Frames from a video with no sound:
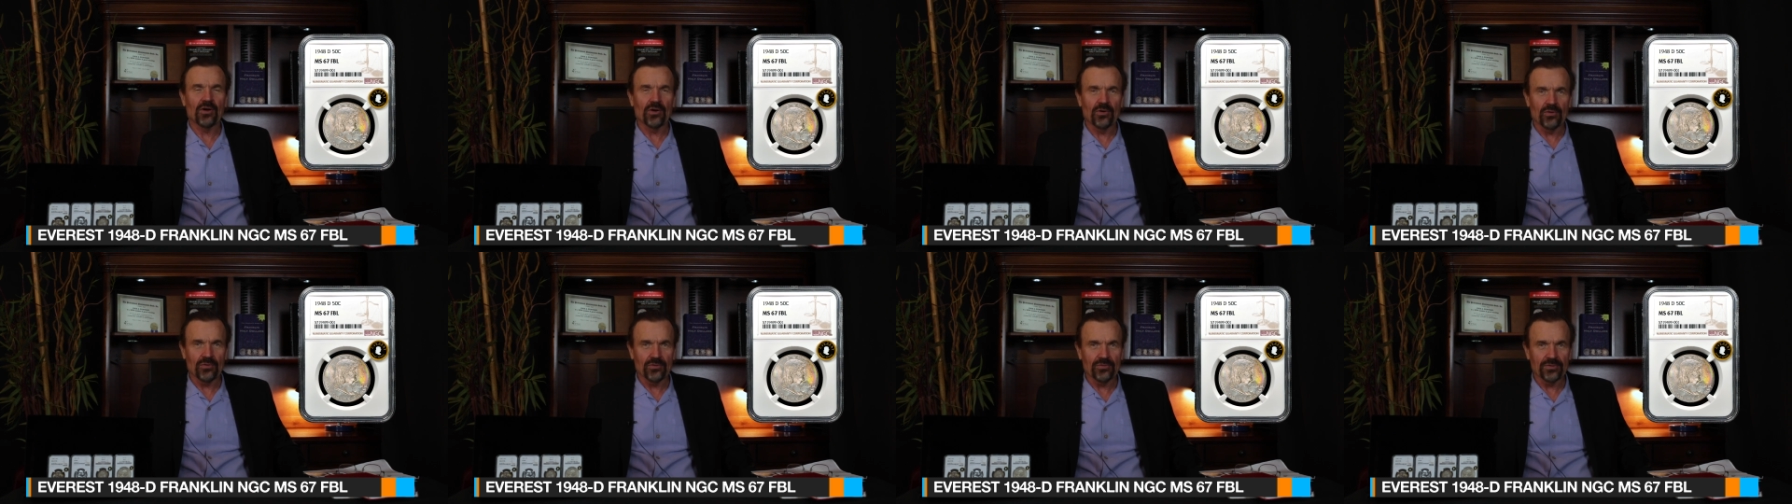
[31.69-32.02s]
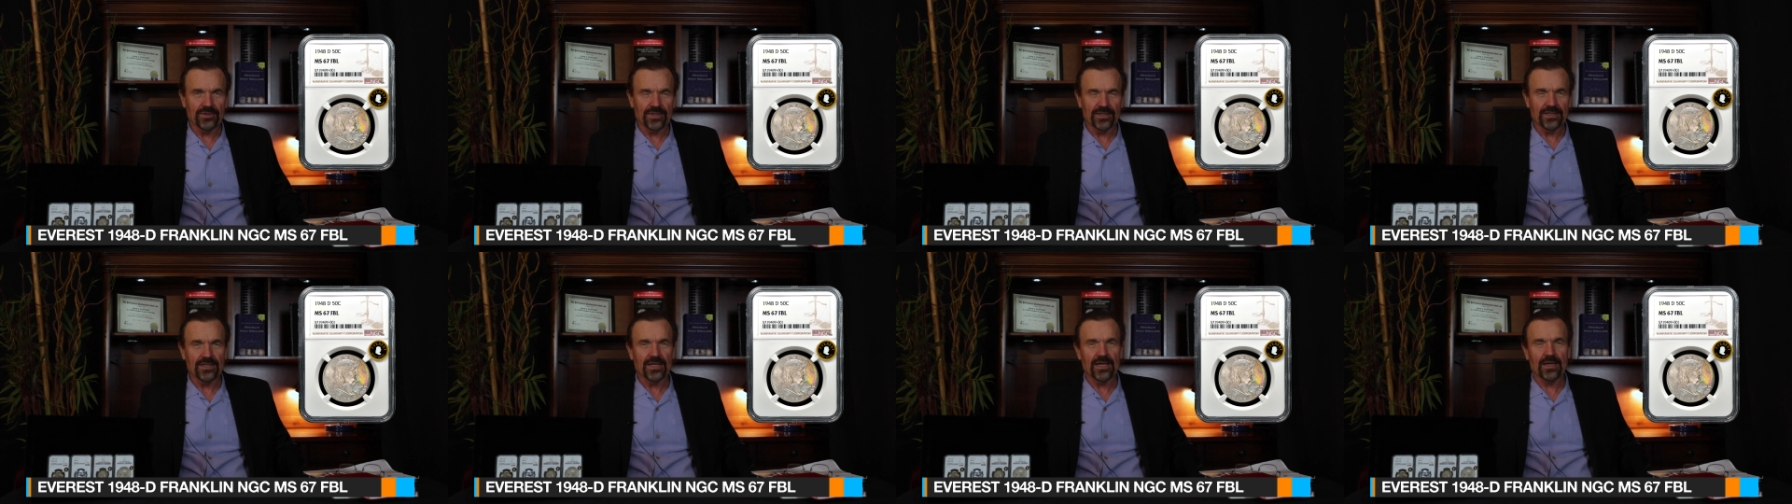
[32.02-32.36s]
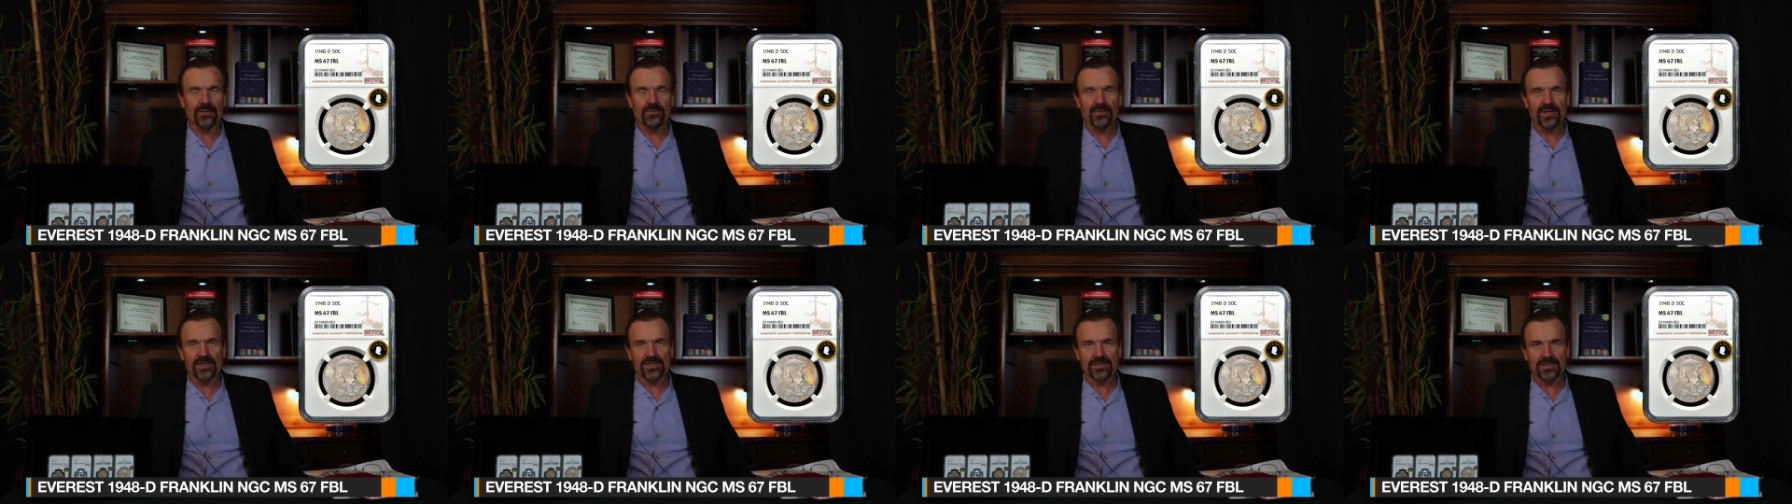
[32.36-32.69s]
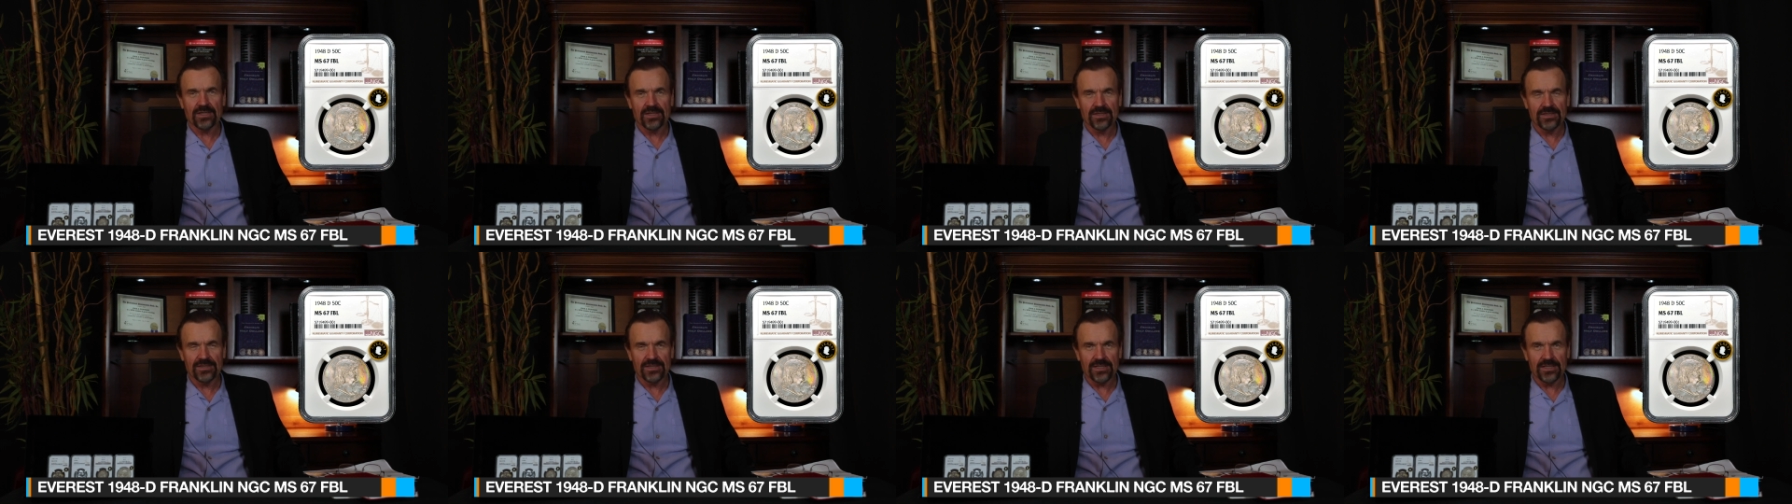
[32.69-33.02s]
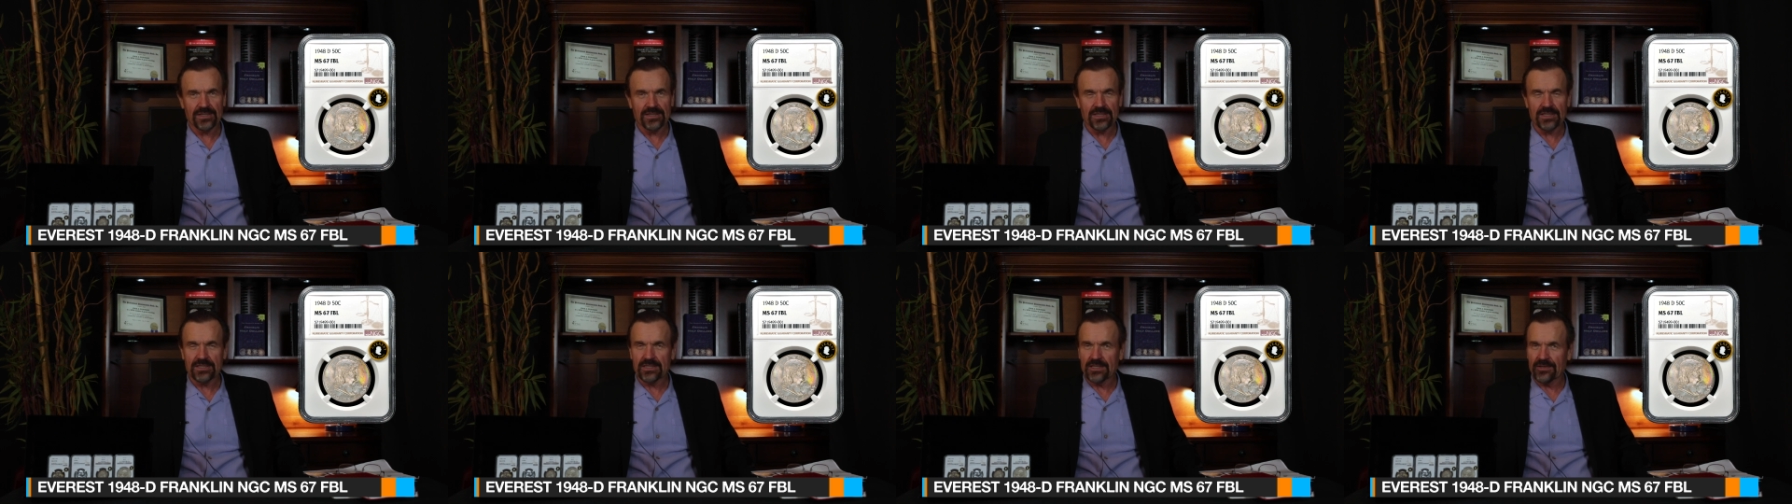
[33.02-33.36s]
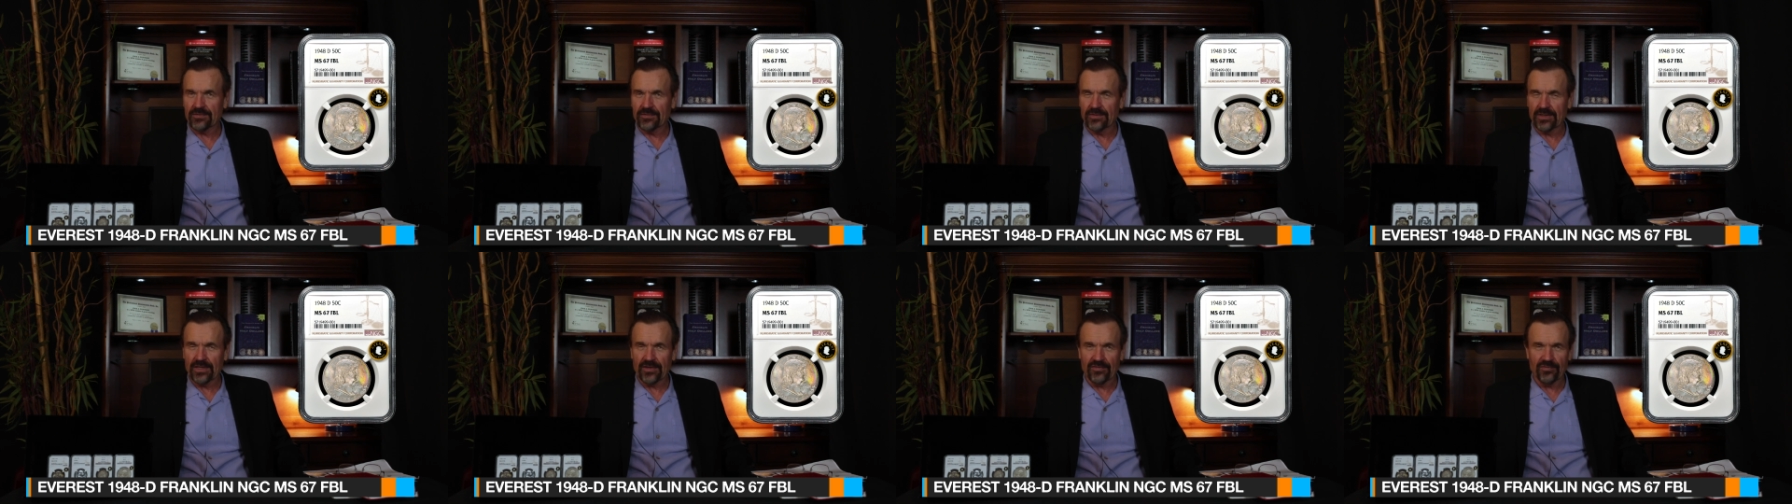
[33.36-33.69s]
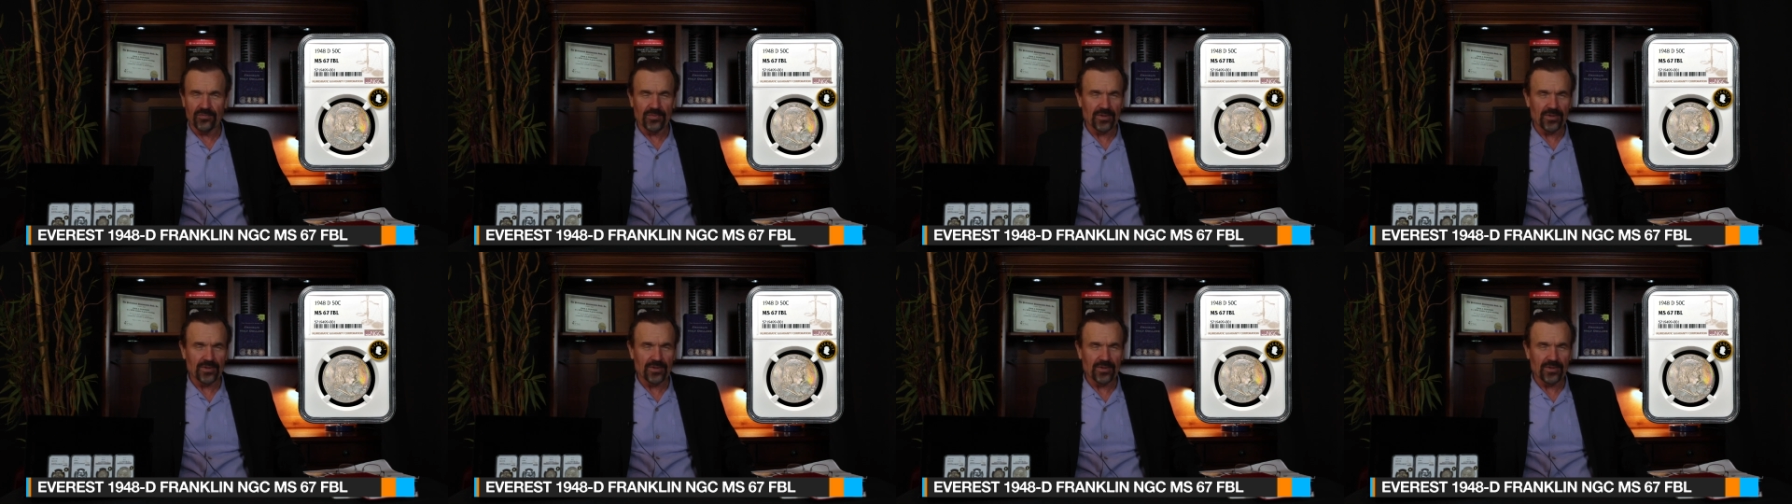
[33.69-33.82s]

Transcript: owned in MS 67